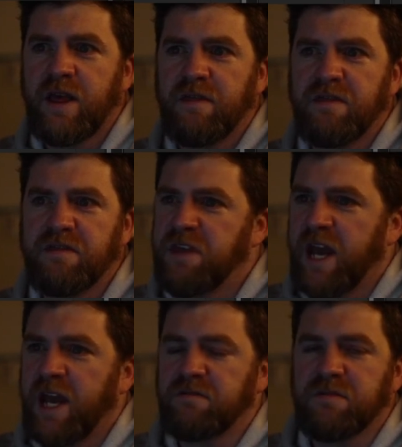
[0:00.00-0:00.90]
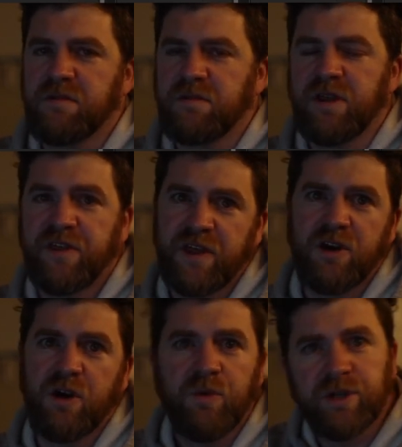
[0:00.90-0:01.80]
that the thing
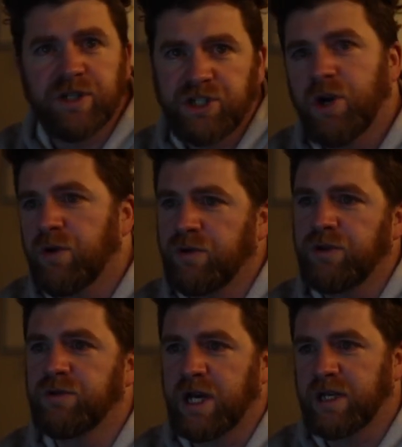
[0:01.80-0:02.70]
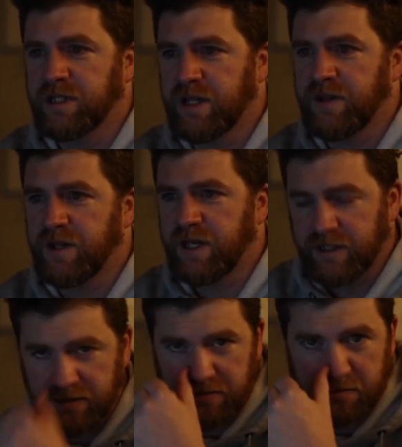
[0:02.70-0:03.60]
I want to show you does the thing.